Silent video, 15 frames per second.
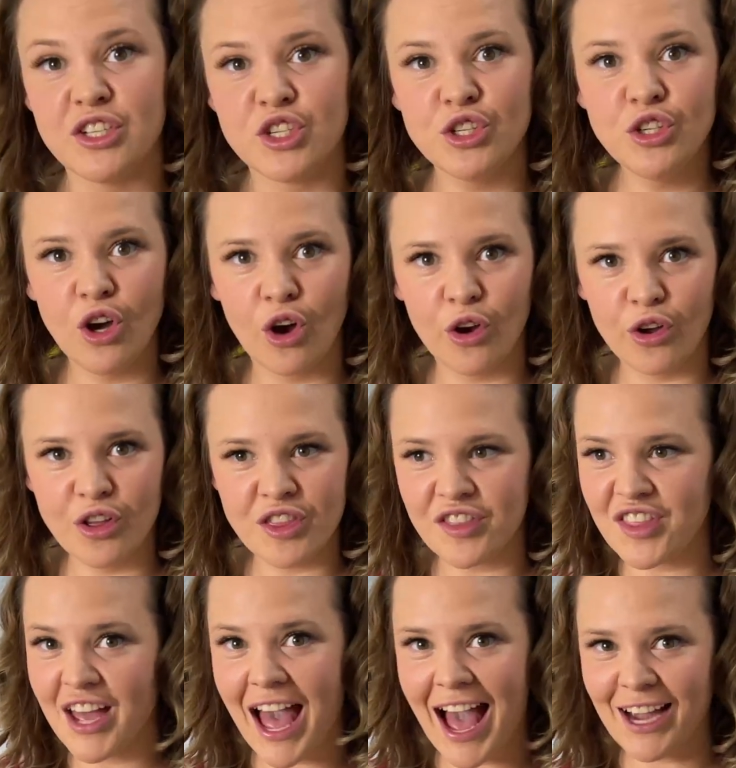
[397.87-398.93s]
do you know that
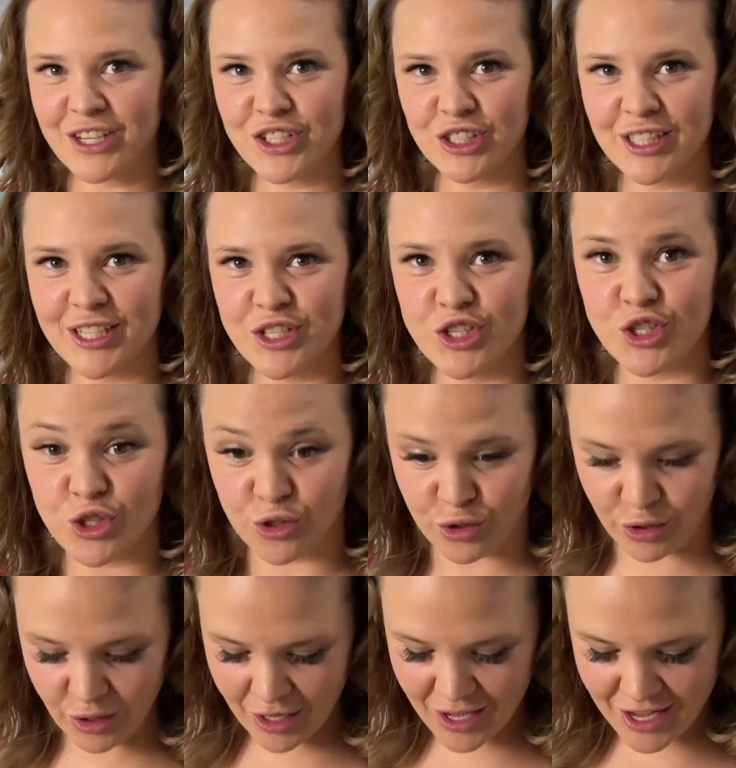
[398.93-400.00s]
they're actually
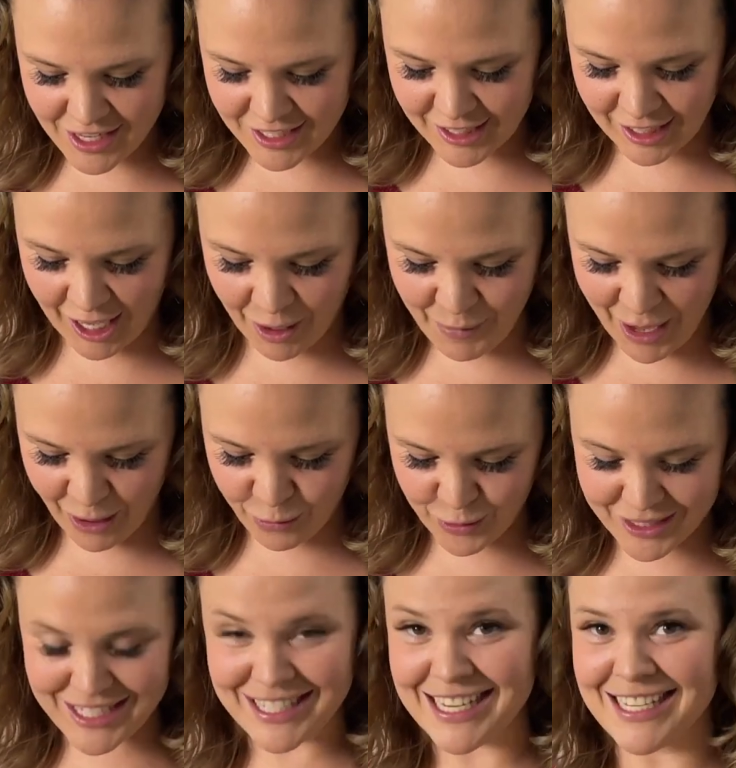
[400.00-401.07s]
due to come out with
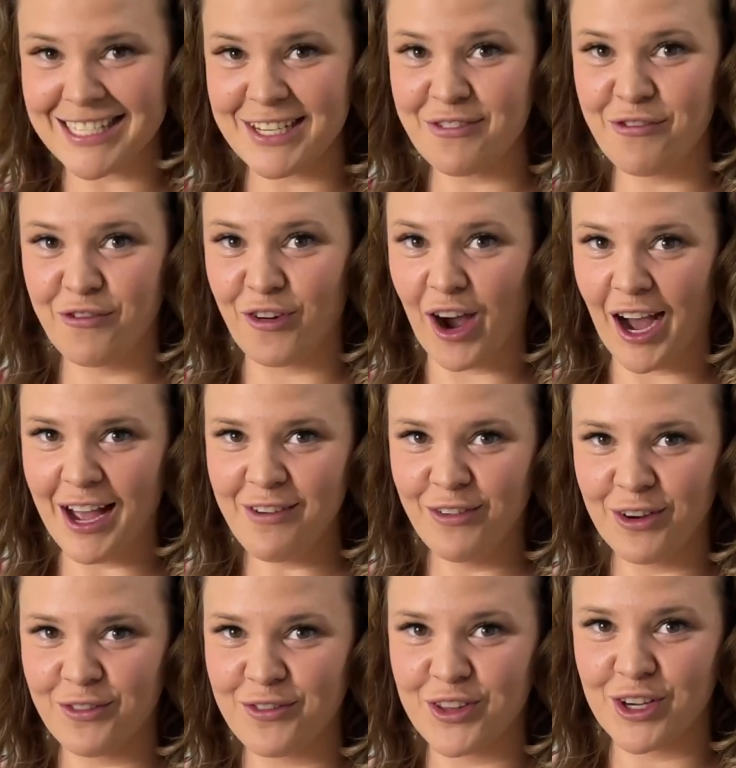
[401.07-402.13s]
season 5
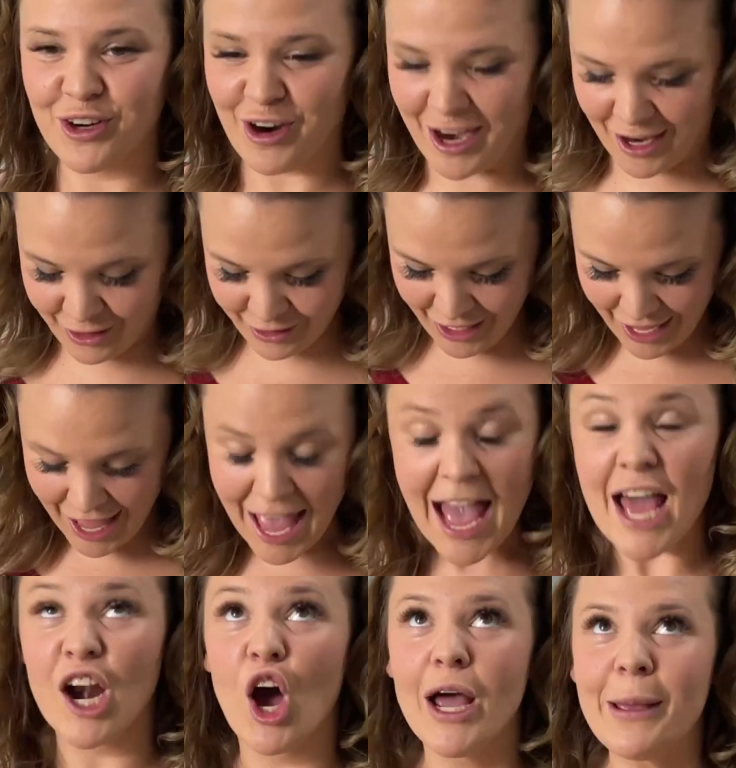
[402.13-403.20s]
of The Crown?
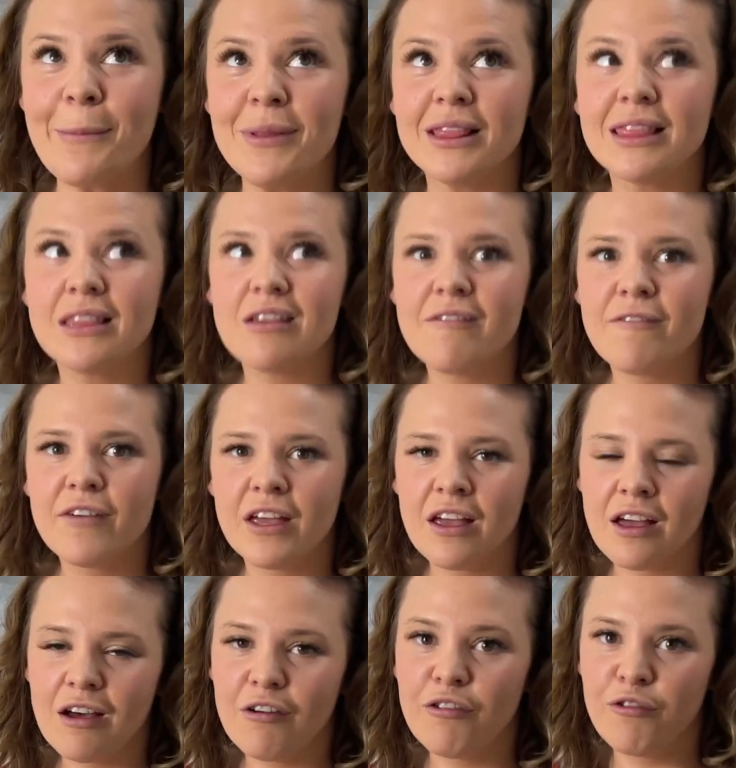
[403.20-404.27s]
And I am
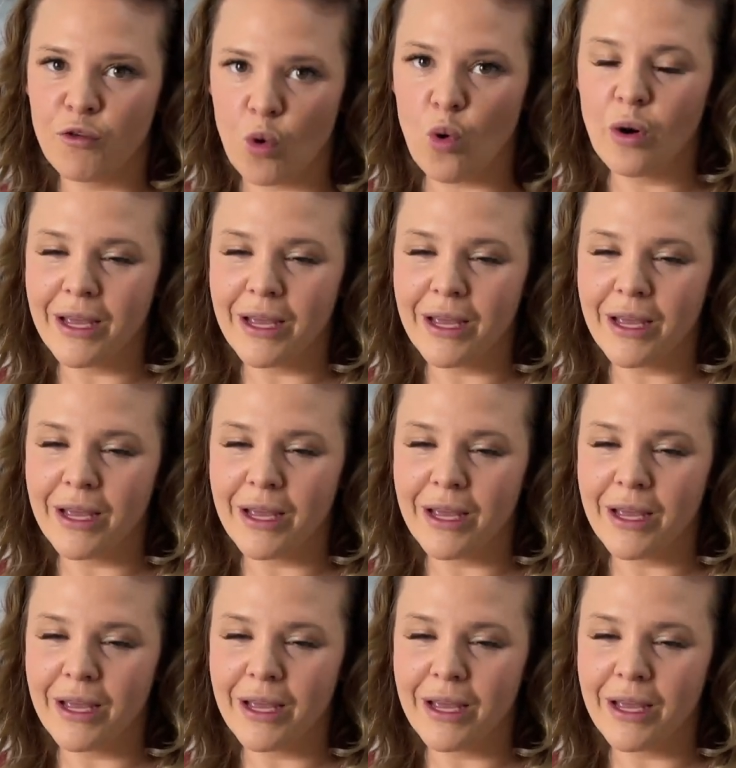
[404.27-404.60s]
living for